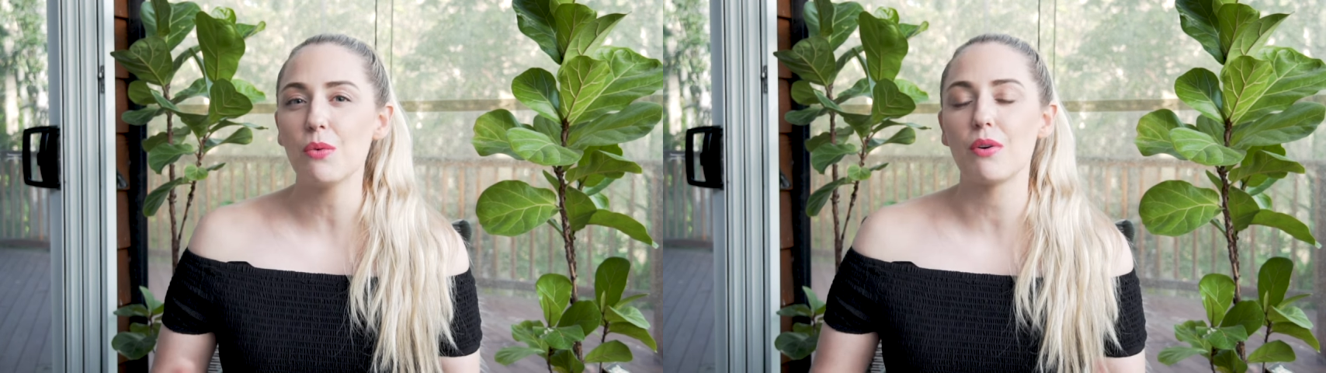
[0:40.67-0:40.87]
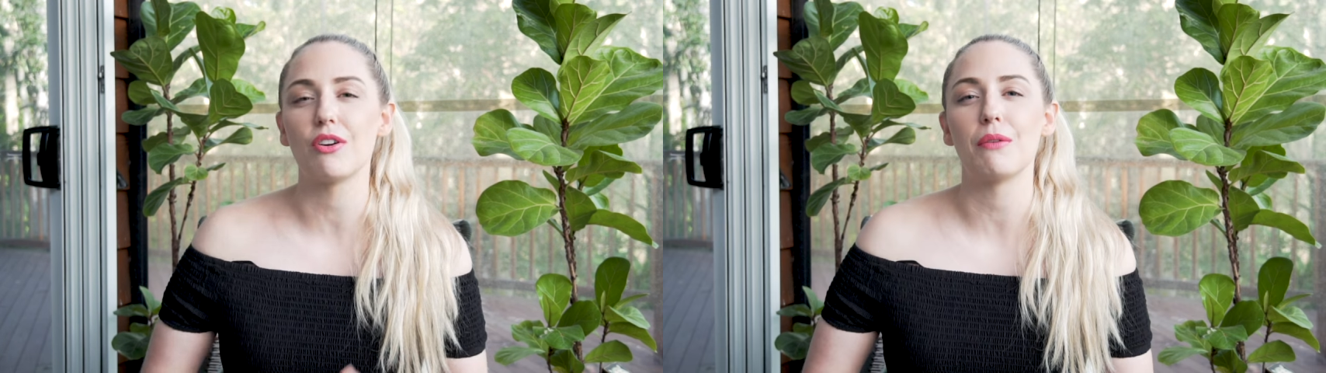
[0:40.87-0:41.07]

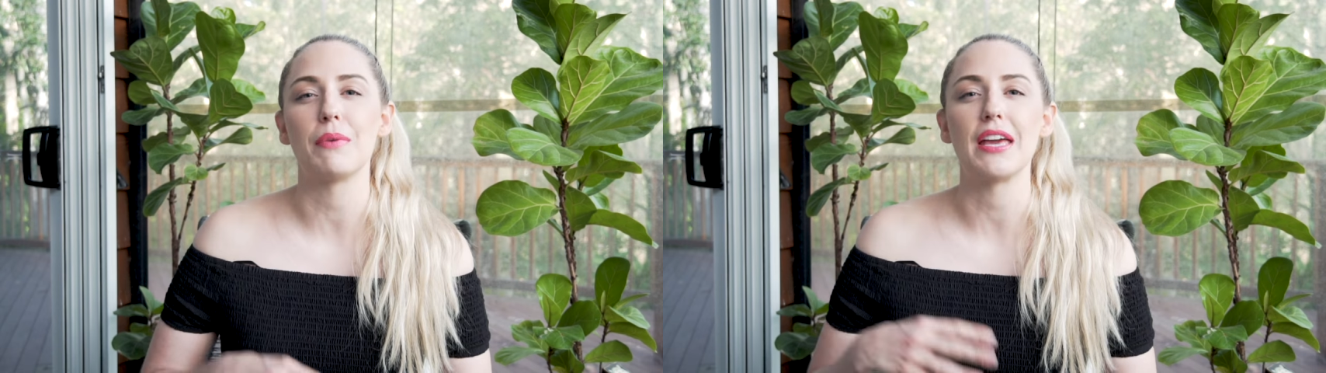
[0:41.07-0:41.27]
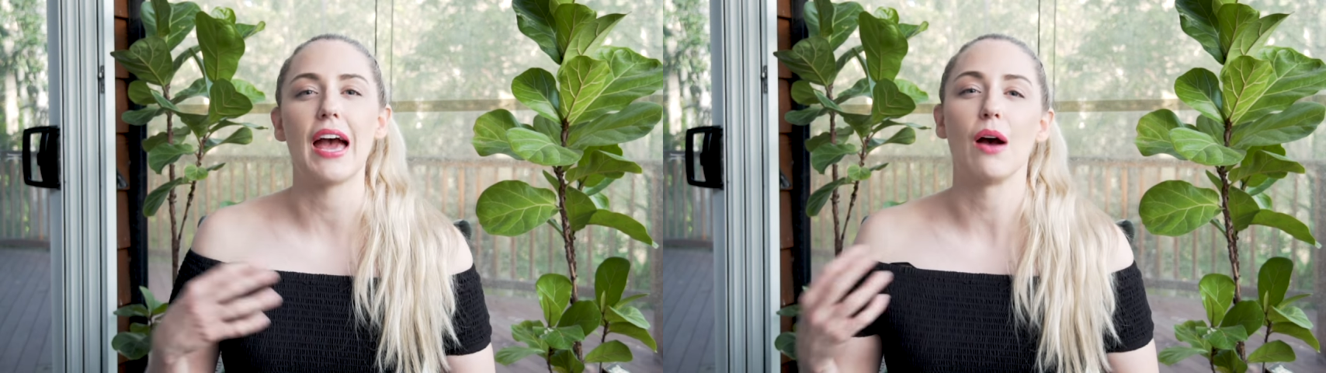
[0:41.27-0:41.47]
whether it
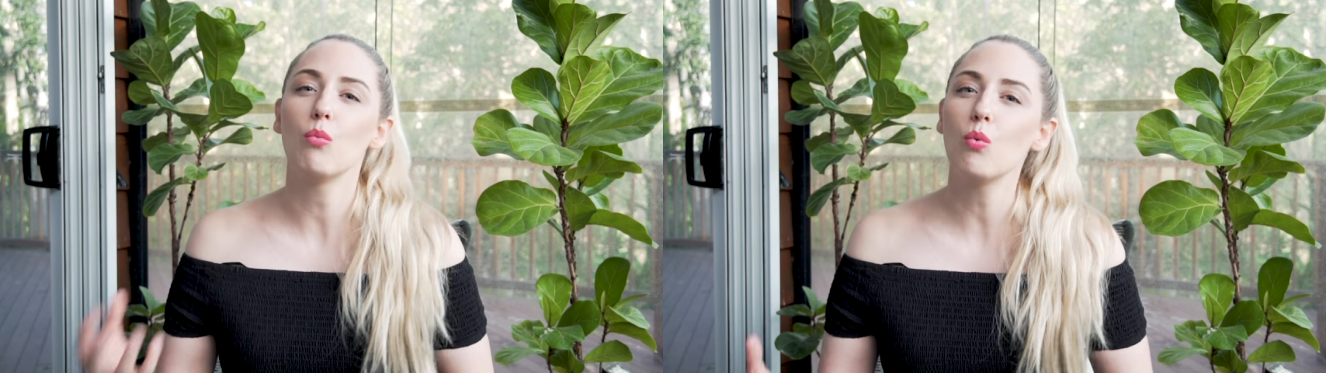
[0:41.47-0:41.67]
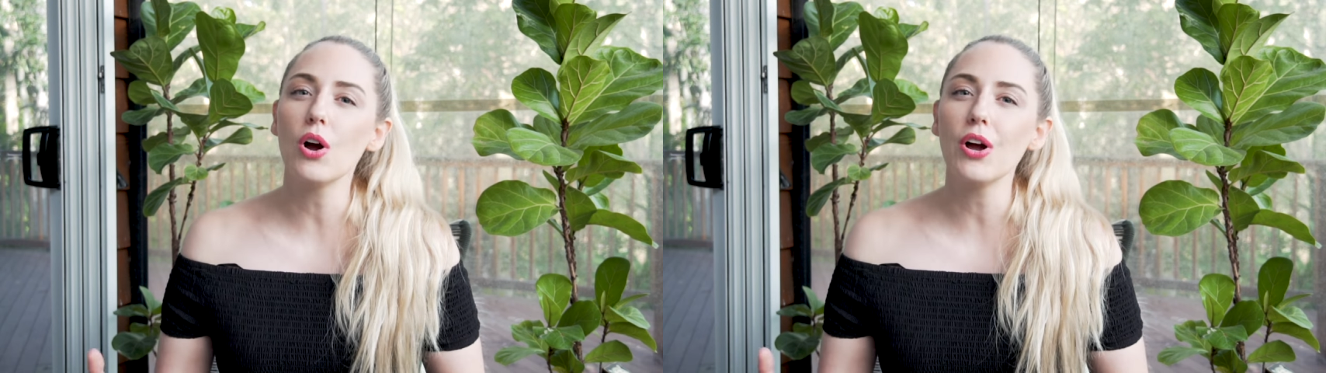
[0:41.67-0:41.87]
be
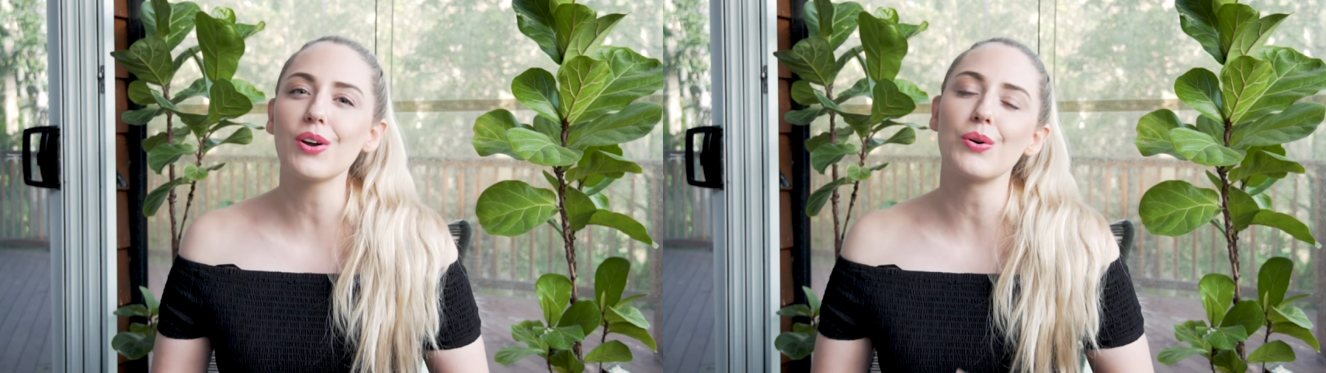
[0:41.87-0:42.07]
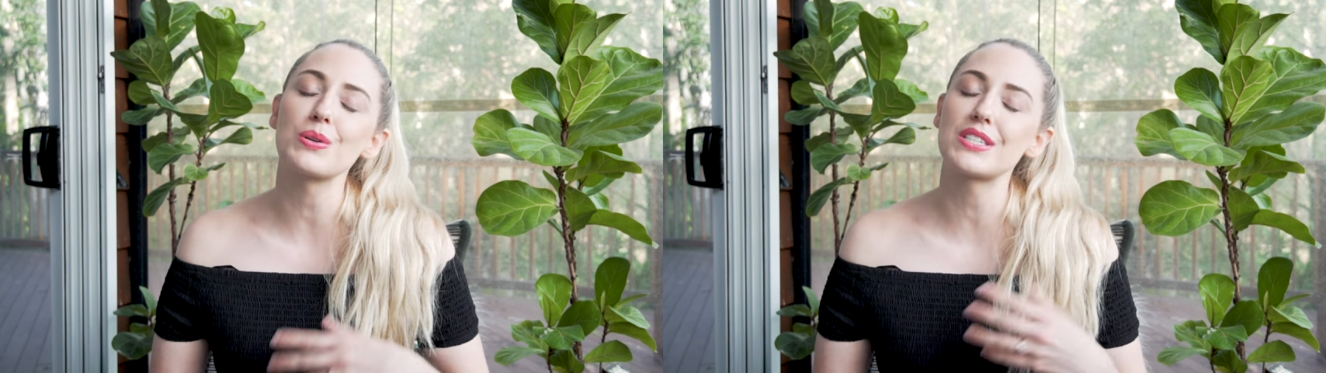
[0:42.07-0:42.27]
at
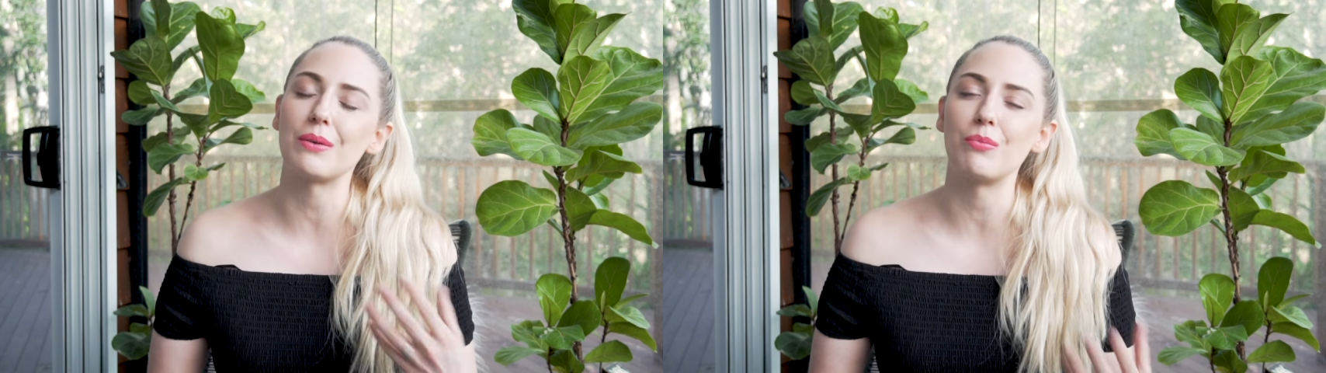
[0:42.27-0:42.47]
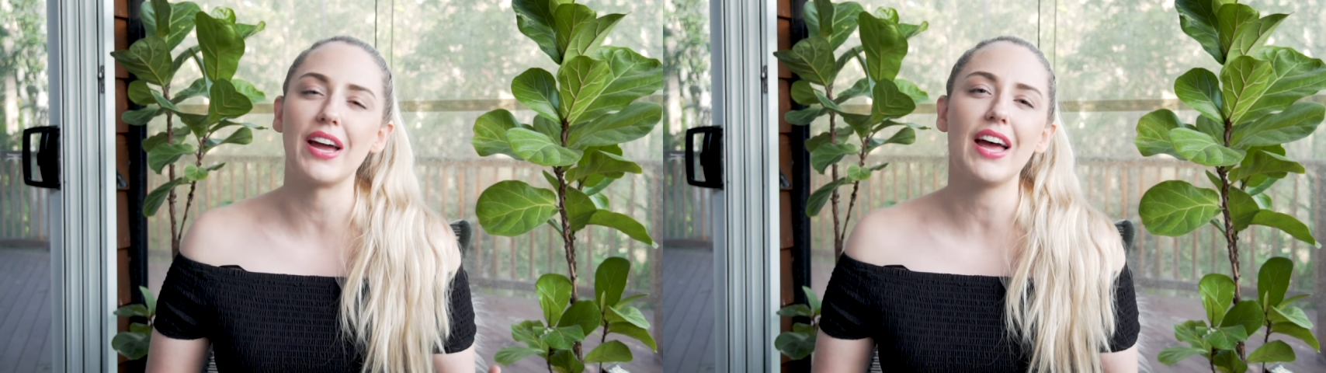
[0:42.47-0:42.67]
work or
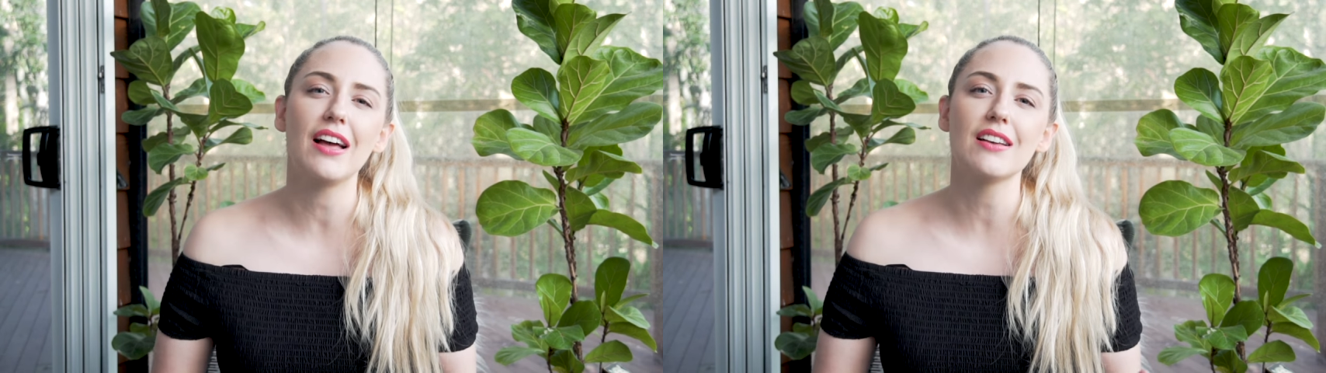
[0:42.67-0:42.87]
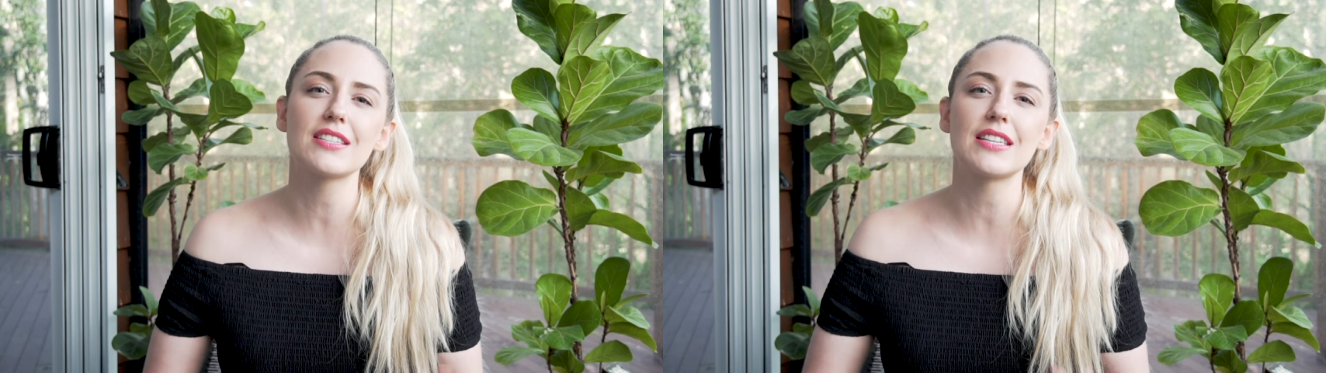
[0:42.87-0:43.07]
somewhere
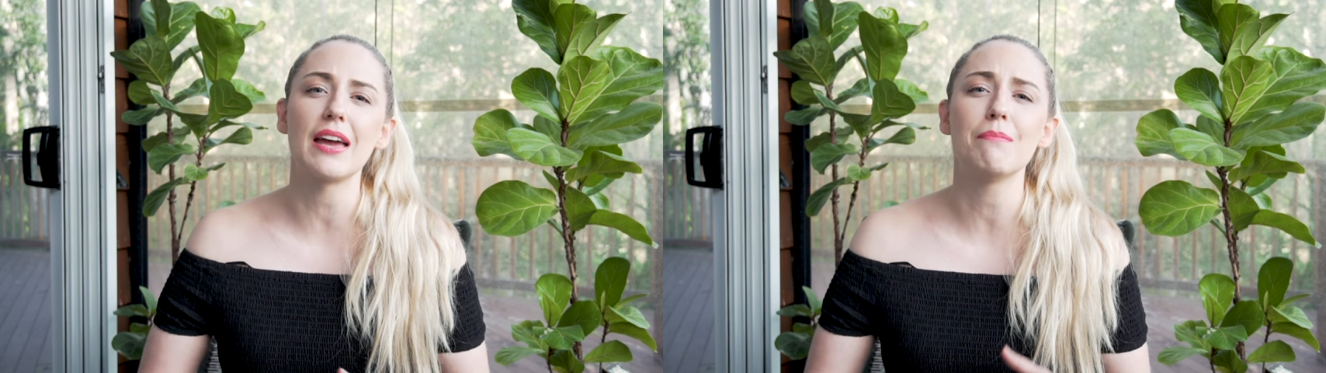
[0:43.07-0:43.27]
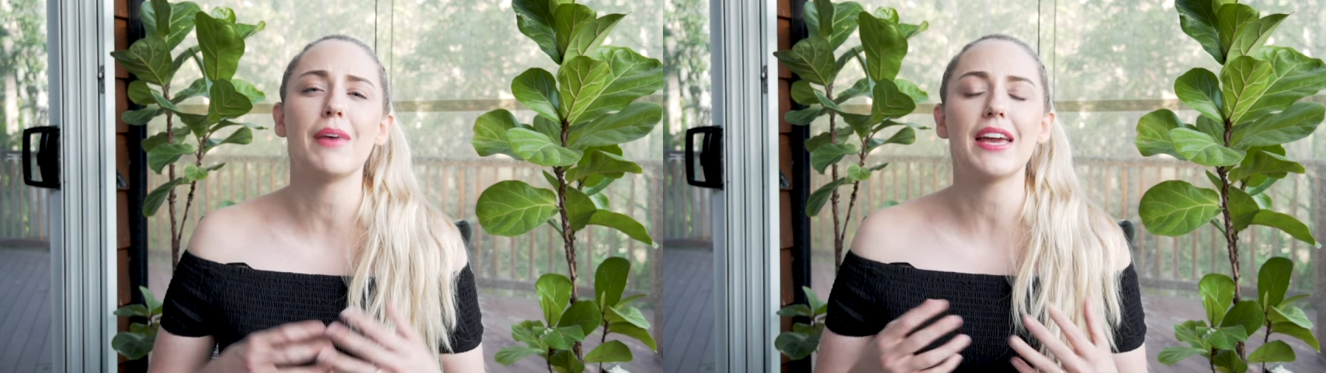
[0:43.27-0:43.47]
else, and